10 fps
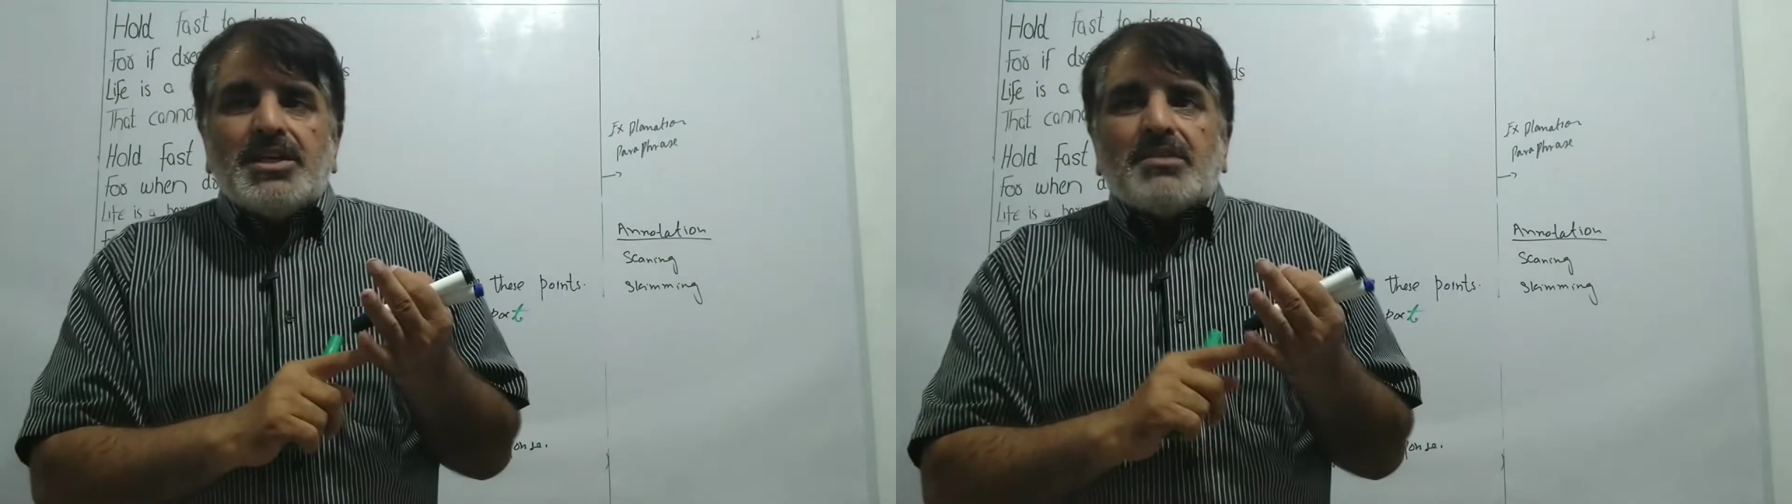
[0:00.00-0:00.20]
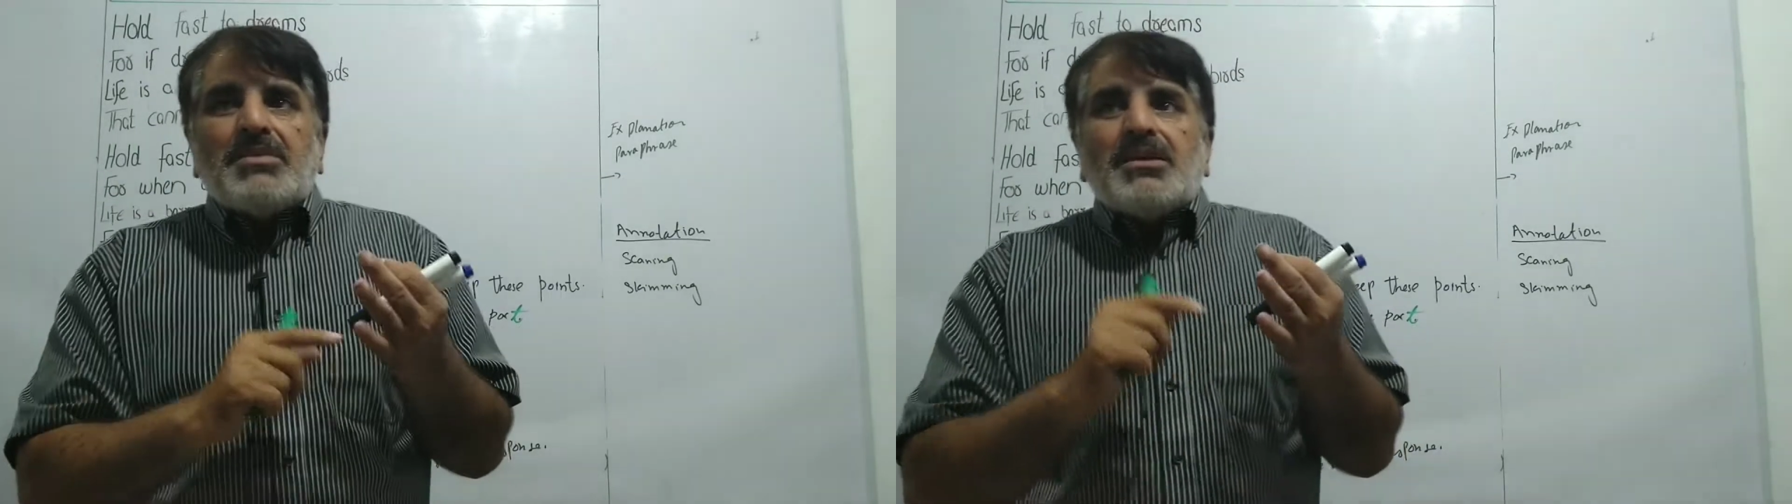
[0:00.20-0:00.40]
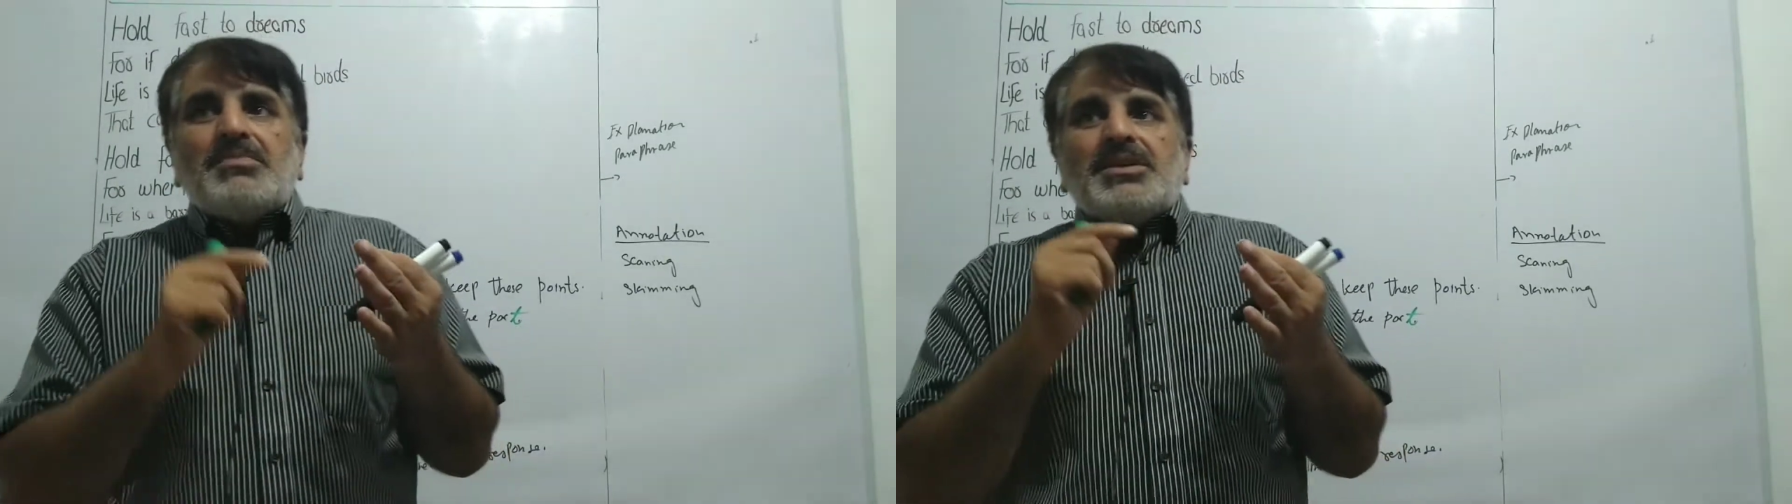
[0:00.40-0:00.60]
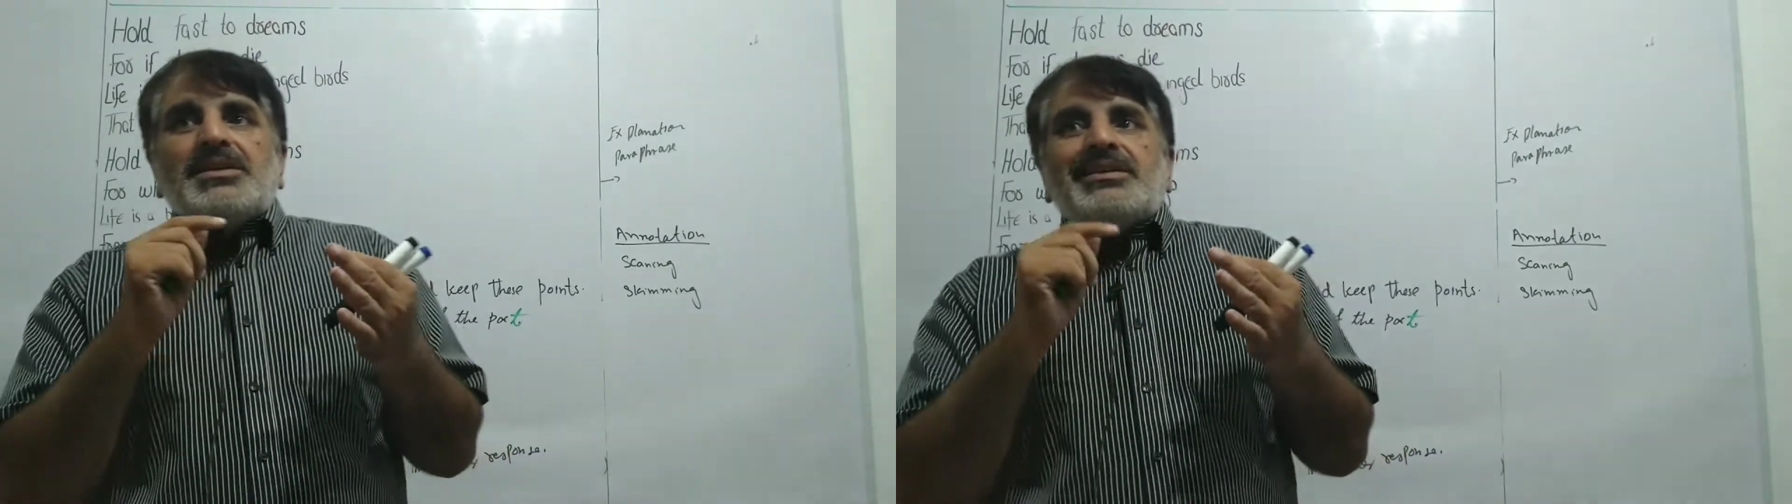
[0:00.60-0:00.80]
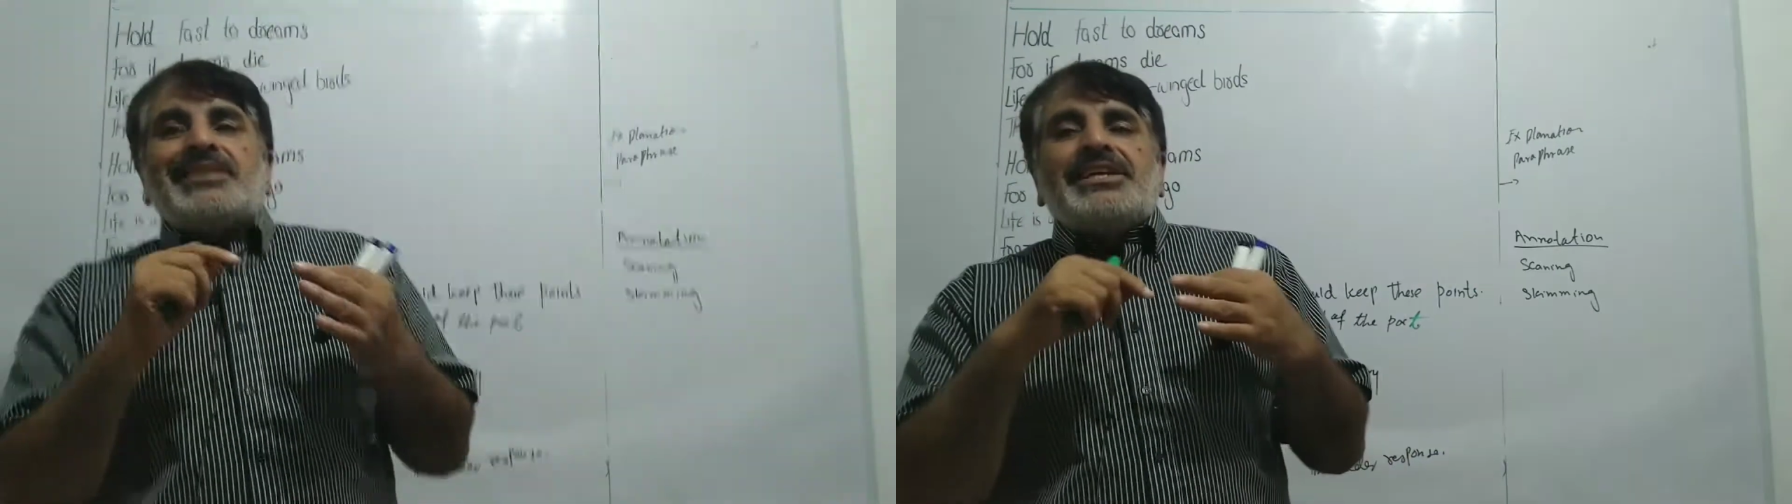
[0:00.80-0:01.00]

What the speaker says: there may be